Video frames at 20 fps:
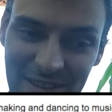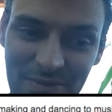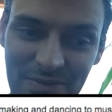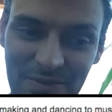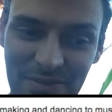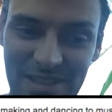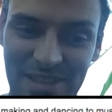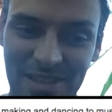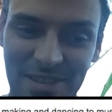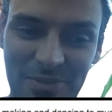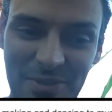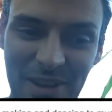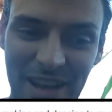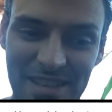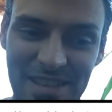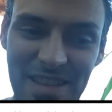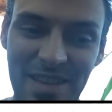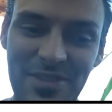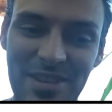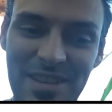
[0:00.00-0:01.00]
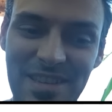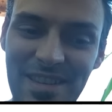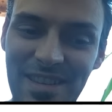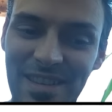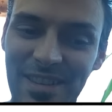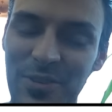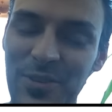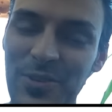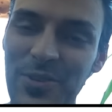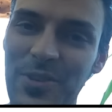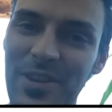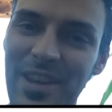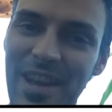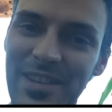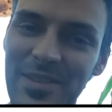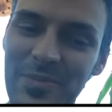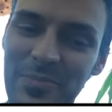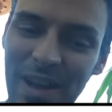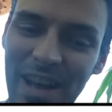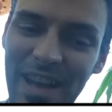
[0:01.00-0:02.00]
a physical activity that can
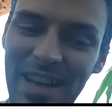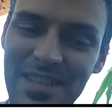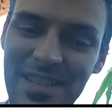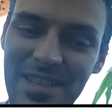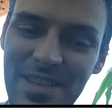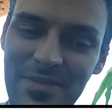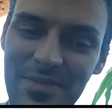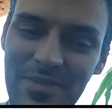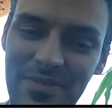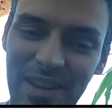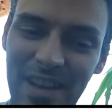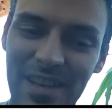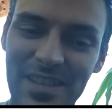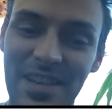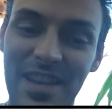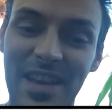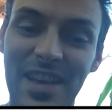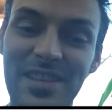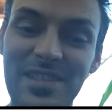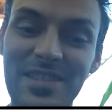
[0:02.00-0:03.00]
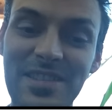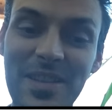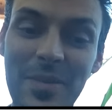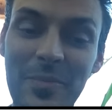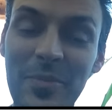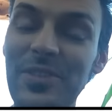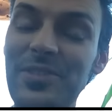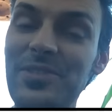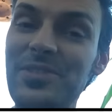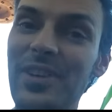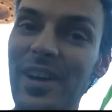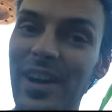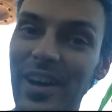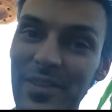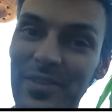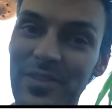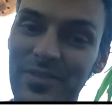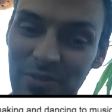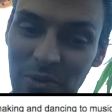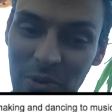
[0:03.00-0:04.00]
create positive effects similar to
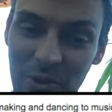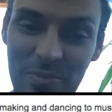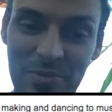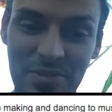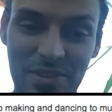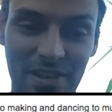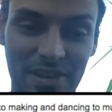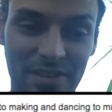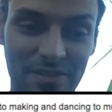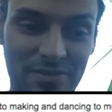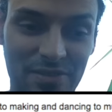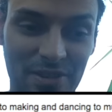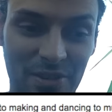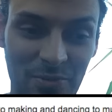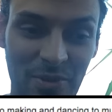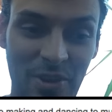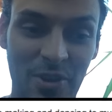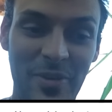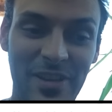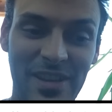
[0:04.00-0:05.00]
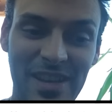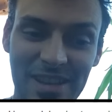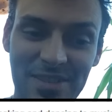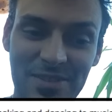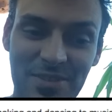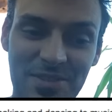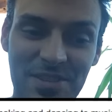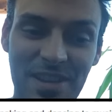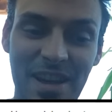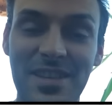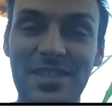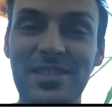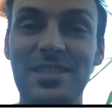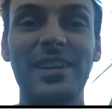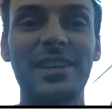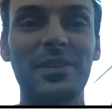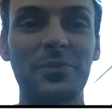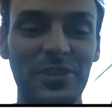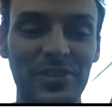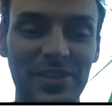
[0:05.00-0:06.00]
other forms of aerobic exercise,
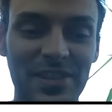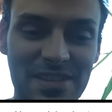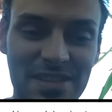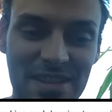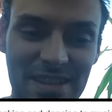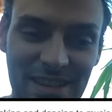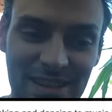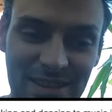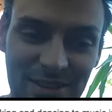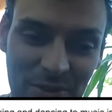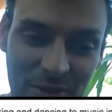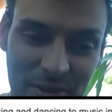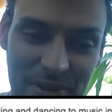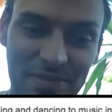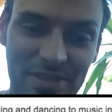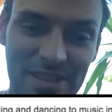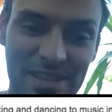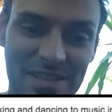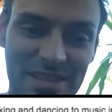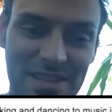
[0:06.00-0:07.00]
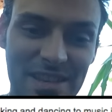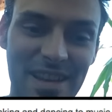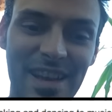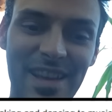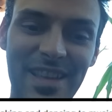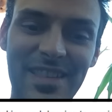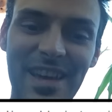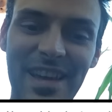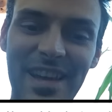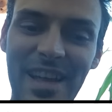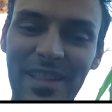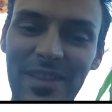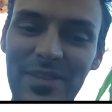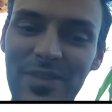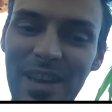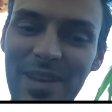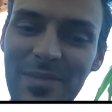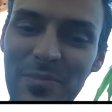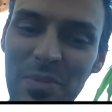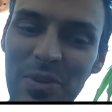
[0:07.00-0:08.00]
like releasing endorphins that
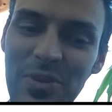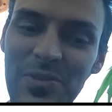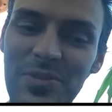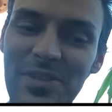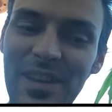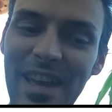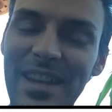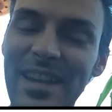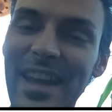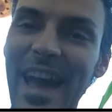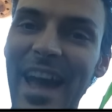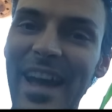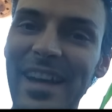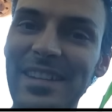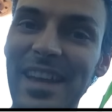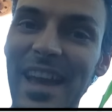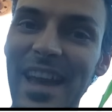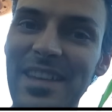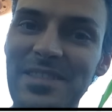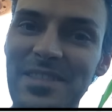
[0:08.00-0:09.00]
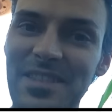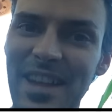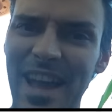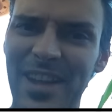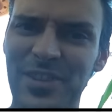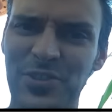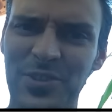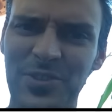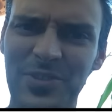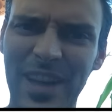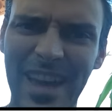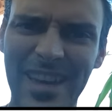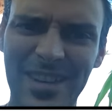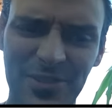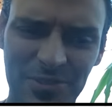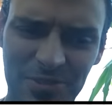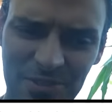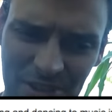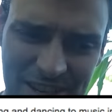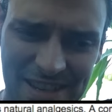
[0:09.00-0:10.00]
elevate mood and act as natural
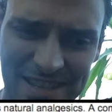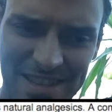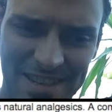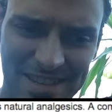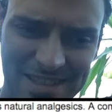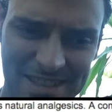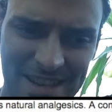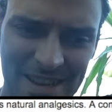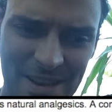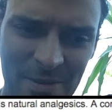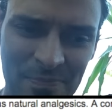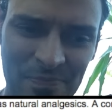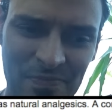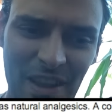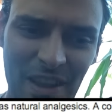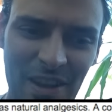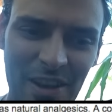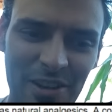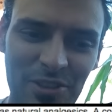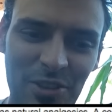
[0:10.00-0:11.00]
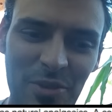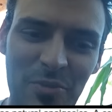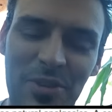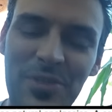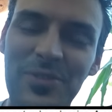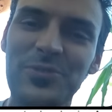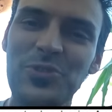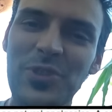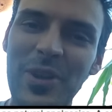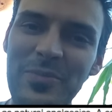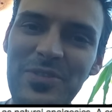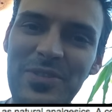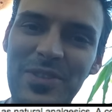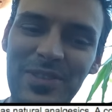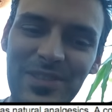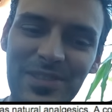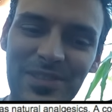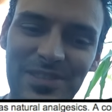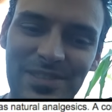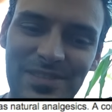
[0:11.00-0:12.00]
analgesics. A communal drum
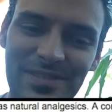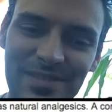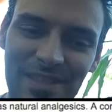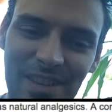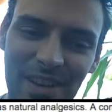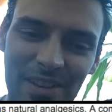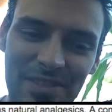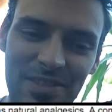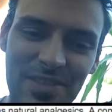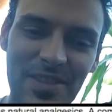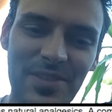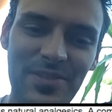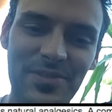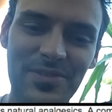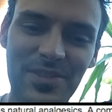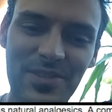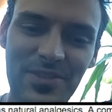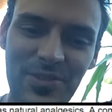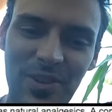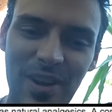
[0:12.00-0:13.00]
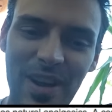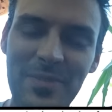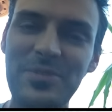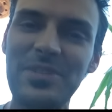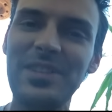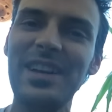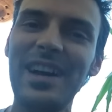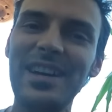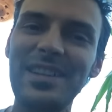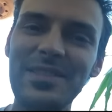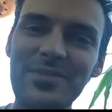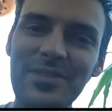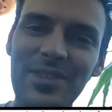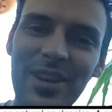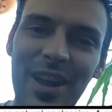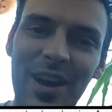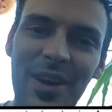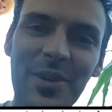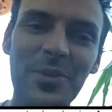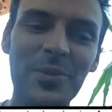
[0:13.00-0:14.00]
circle also describes a kind of
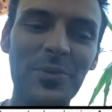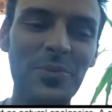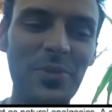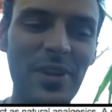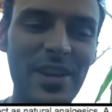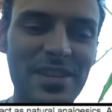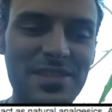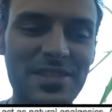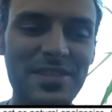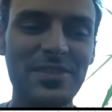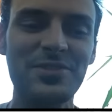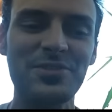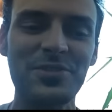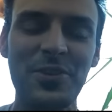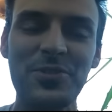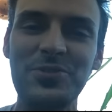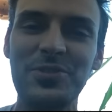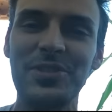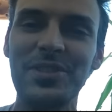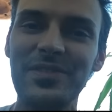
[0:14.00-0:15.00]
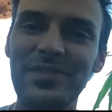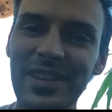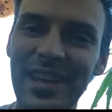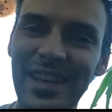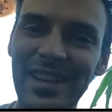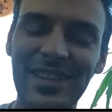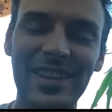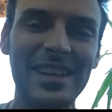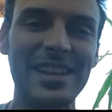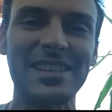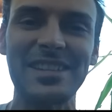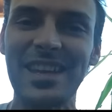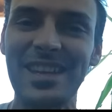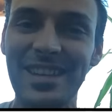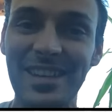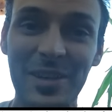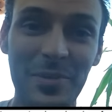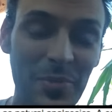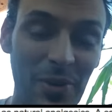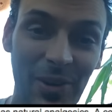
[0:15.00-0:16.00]
low-risk social event, like
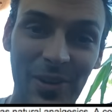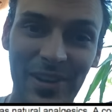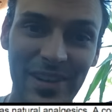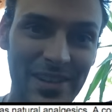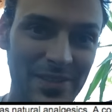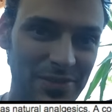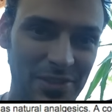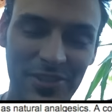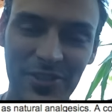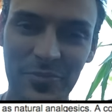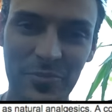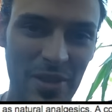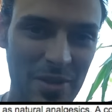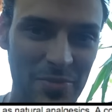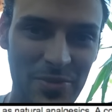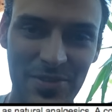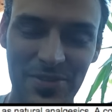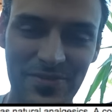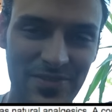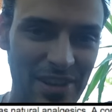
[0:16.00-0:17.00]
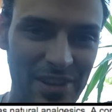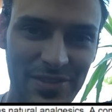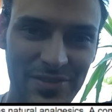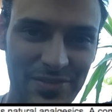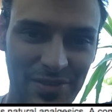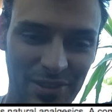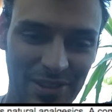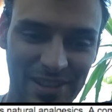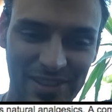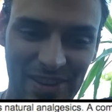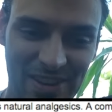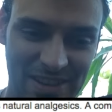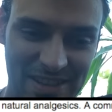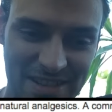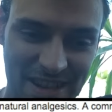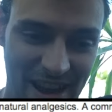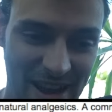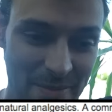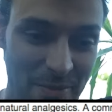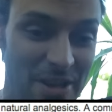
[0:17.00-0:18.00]
attending a party full of people you've known for a long
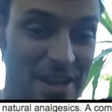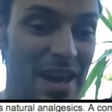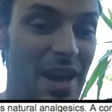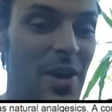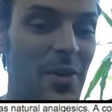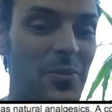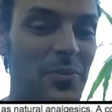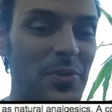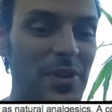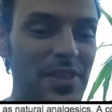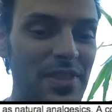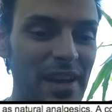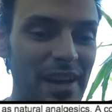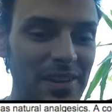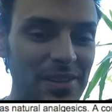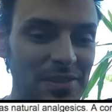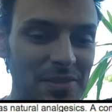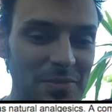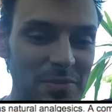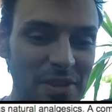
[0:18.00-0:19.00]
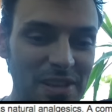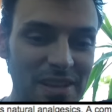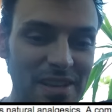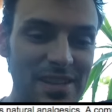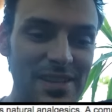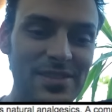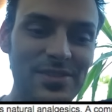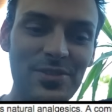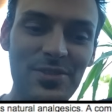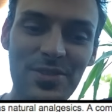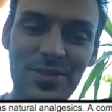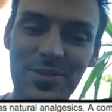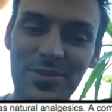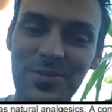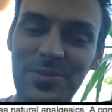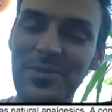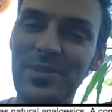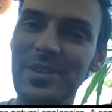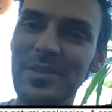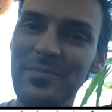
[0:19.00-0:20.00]
time, without being
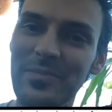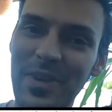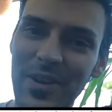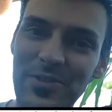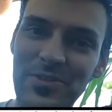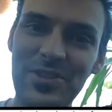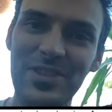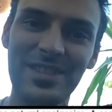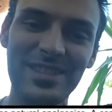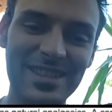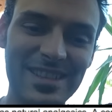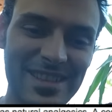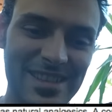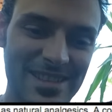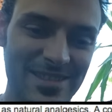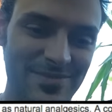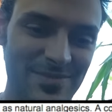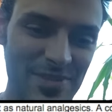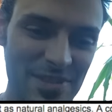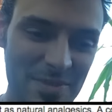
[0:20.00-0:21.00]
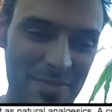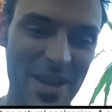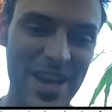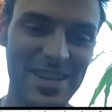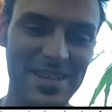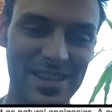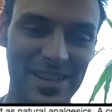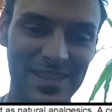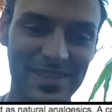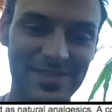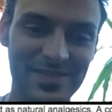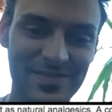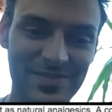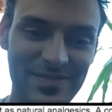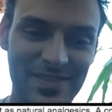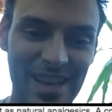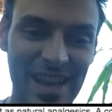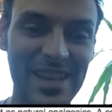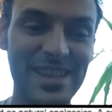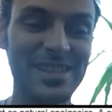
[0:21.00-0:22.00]
too emotionally demanding.
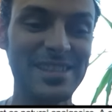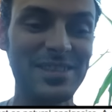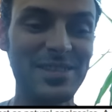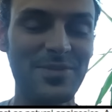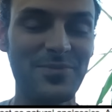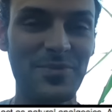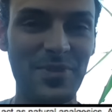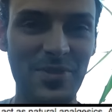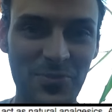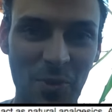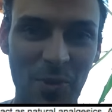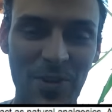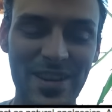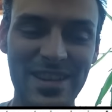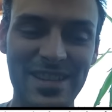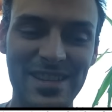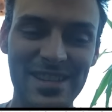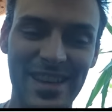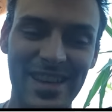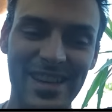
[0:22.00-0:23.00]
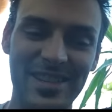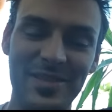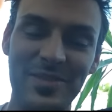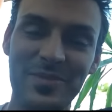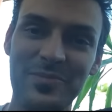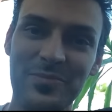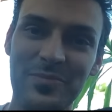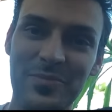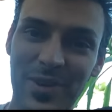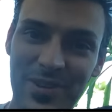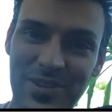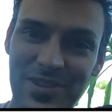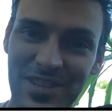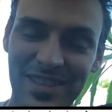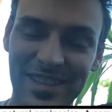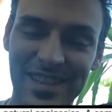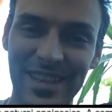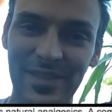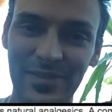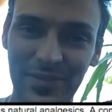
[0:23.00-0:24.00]
And it's rewarding and
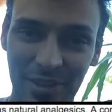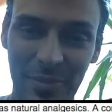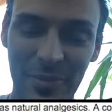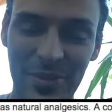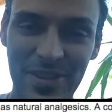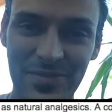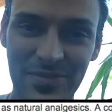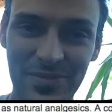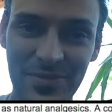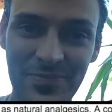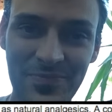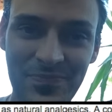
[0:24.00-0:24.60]
personally affirmative.